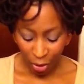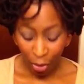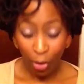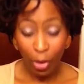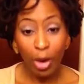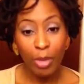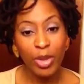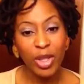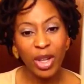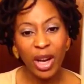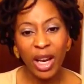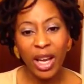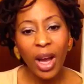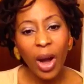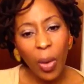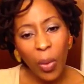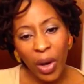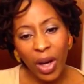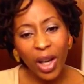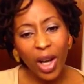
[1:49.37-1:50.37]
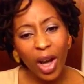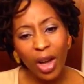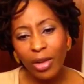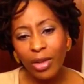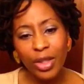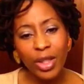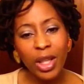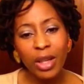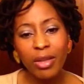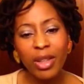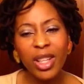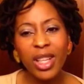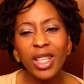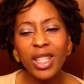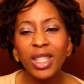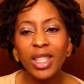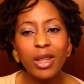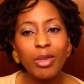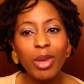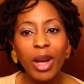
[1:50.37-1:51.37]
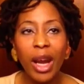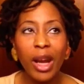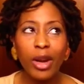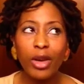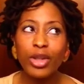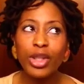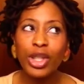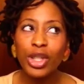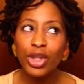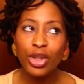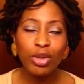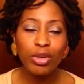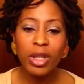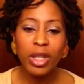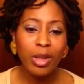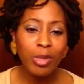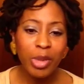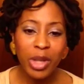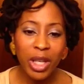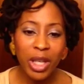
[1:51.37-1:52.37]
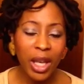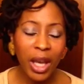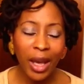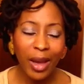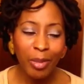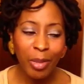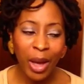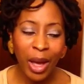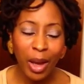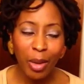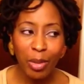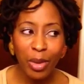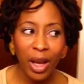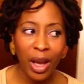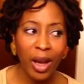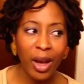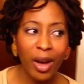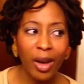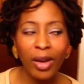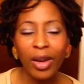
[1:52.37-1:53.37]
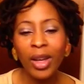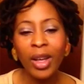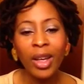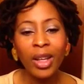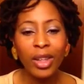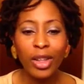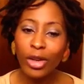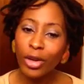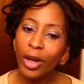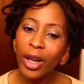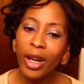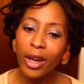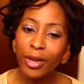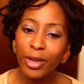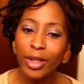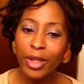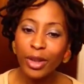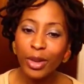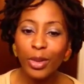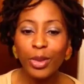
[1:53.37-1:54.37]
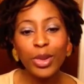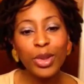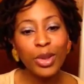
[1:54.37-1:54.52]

Or I'm sorry, I want to call her J Renee C, but I know she's Trini BK Babe now that her hair is loose.